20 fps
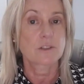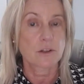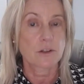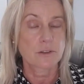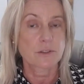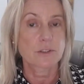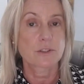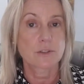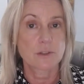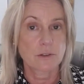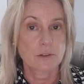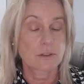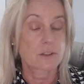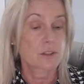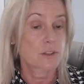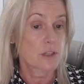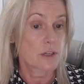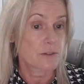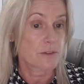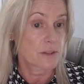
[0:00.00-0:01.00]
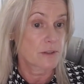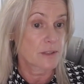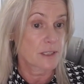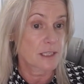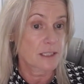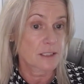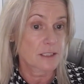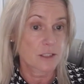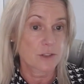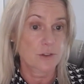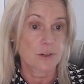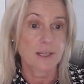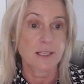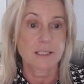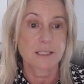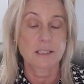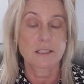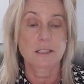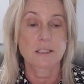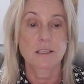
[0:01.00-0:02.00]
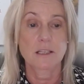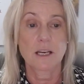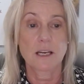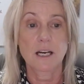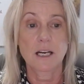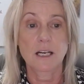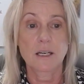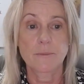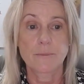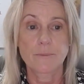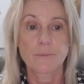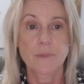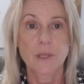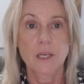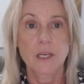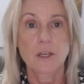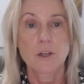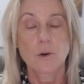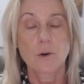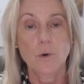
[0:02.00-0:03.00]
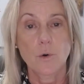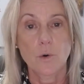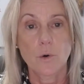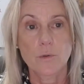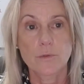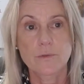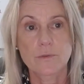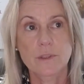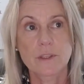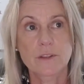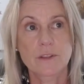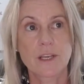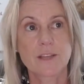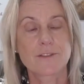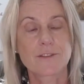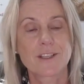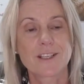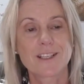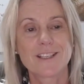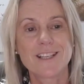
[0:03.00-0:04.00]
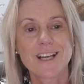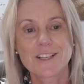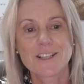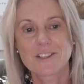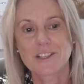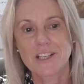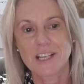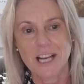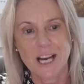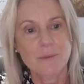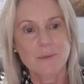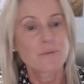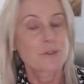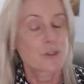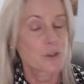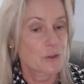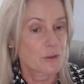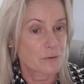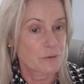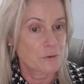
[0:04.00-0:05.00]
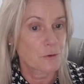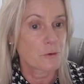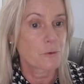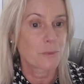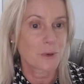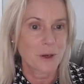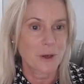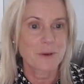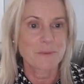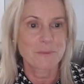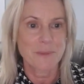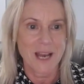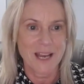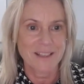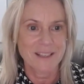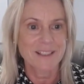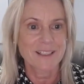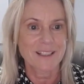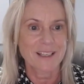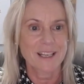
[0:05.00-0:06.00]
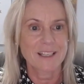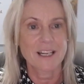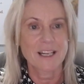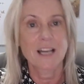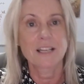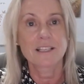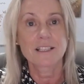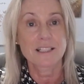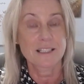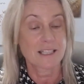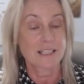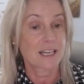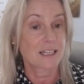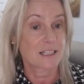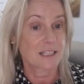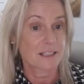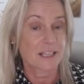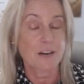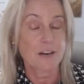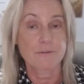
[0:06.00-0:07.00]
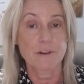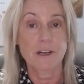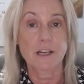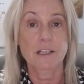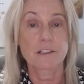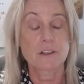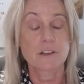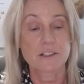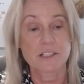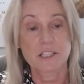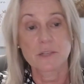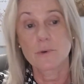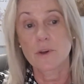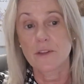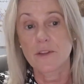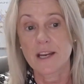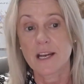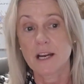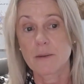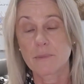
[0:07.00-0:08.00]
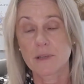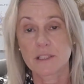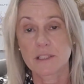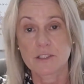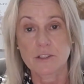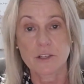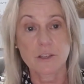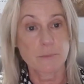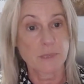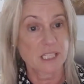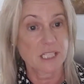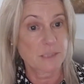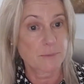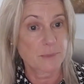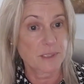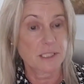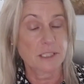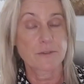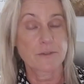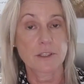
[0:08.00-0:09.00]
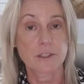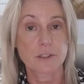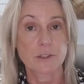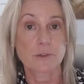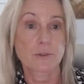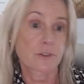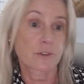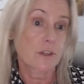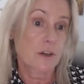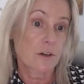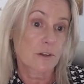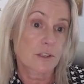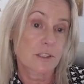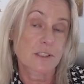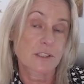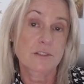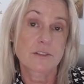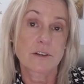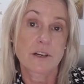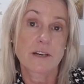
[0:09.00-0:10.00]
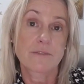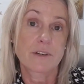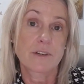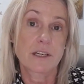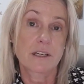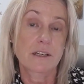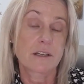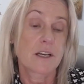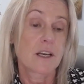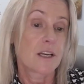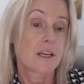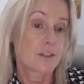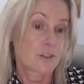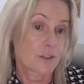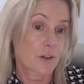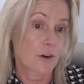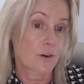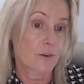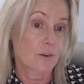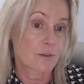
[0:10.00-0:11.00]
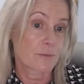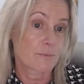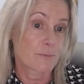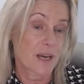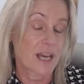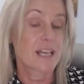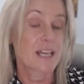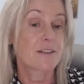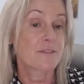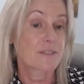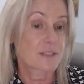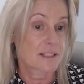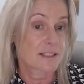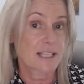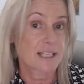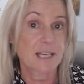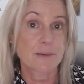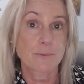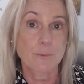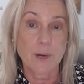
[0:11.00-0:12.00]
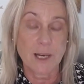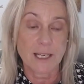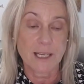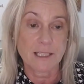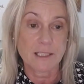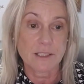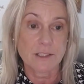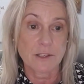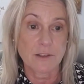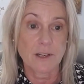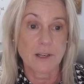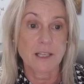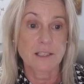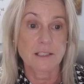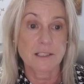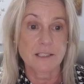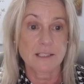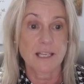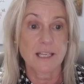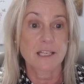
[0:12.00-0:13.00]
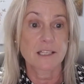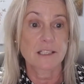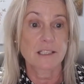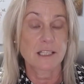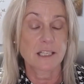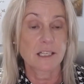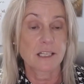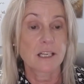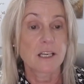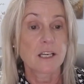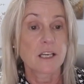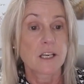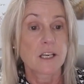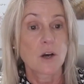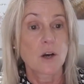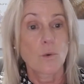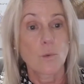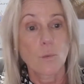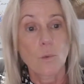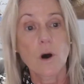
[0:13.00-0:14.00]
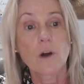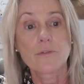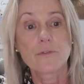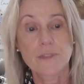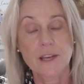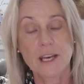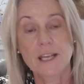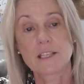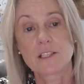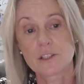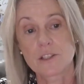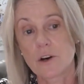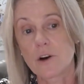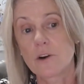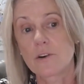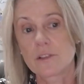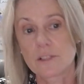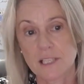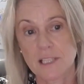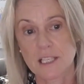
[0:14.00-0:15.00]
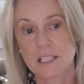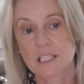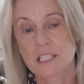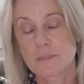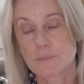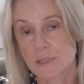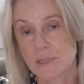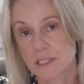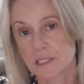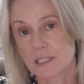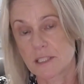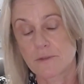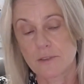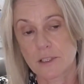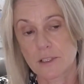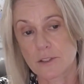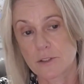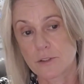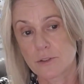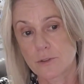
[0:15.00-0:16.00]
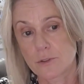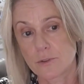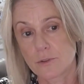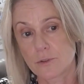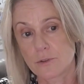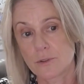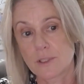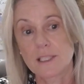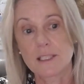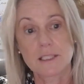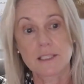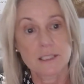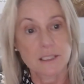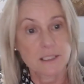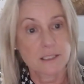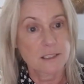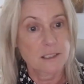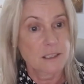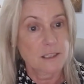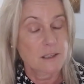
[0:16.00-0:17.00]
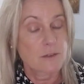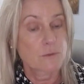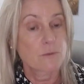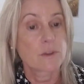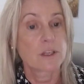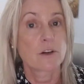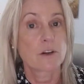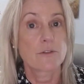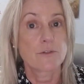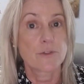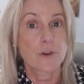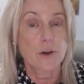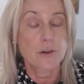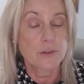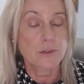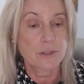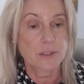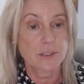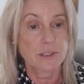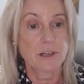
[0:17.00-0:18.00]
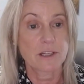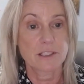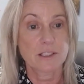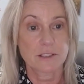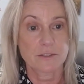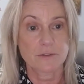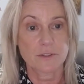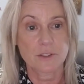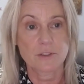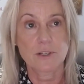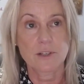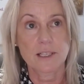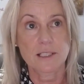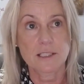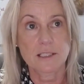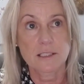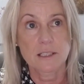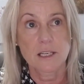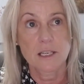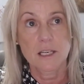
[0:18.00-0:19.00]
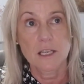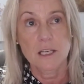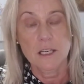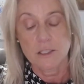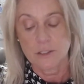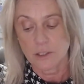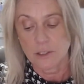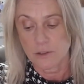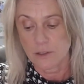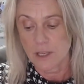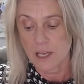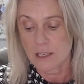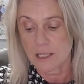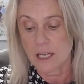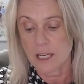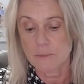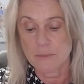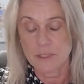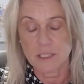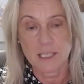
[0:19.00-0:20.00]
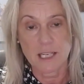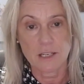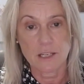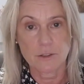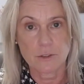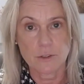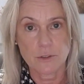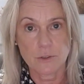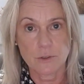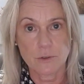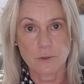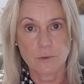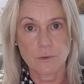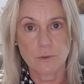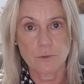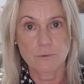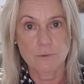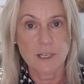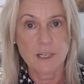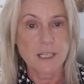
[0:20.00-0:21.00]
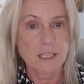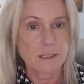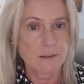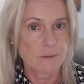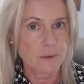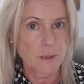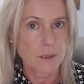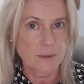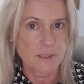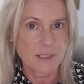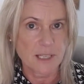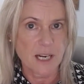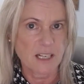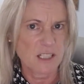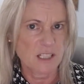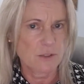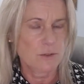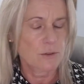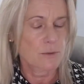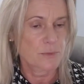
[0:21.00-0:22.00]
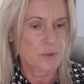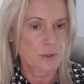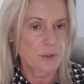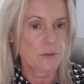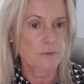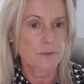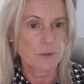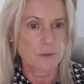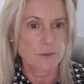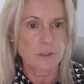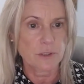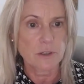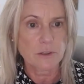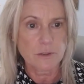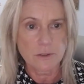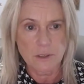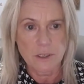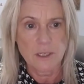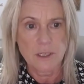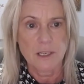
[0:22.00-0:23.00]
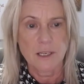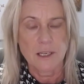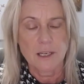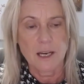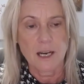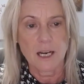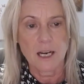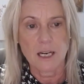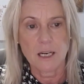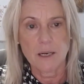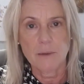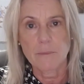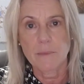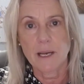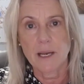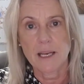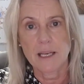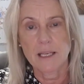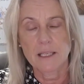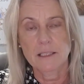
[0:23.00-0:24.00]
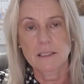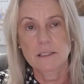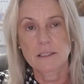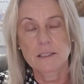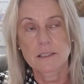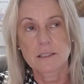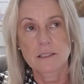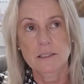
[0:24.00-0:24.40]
dogs do that show that they're stressed, or that they're nudging up to full-blown panic, and understanding that, recognizing what they are. But it's got to be specific to your dog, because not every dog behaves the same way. So understanding what that dog does specific to it, those signs of stress. So that comes down to really starting to observe your dog, and